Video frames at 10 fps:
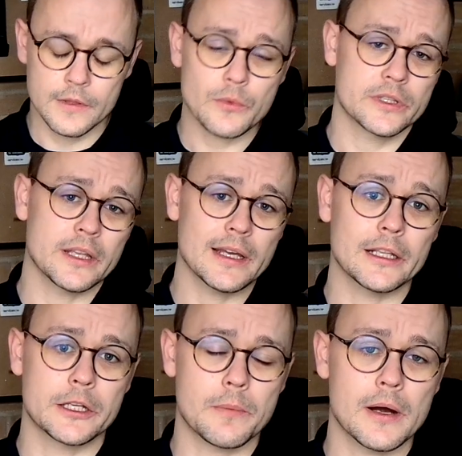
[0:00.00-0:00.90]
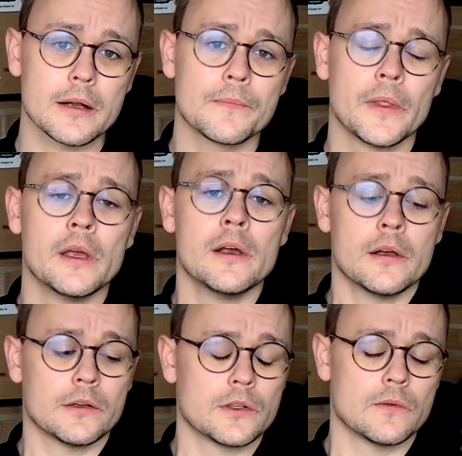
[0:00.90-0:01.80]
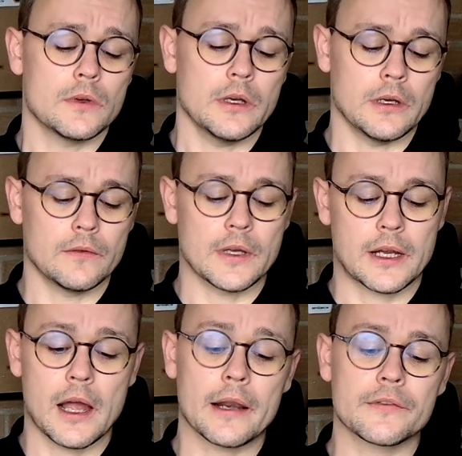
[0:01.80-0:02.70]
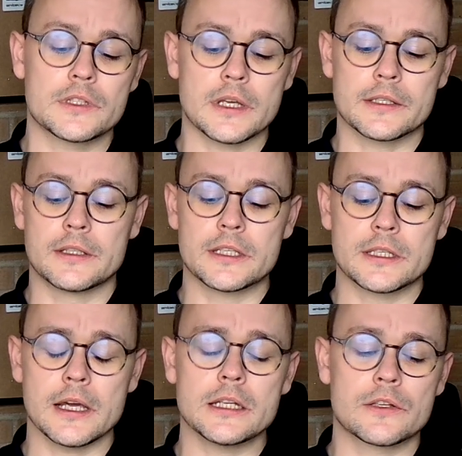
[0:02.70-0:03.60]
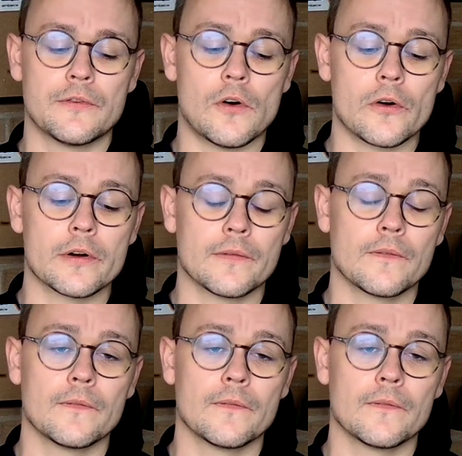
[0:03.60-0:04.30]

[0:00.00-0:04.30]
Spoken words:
that was the analogy part, that kind of sets the stage for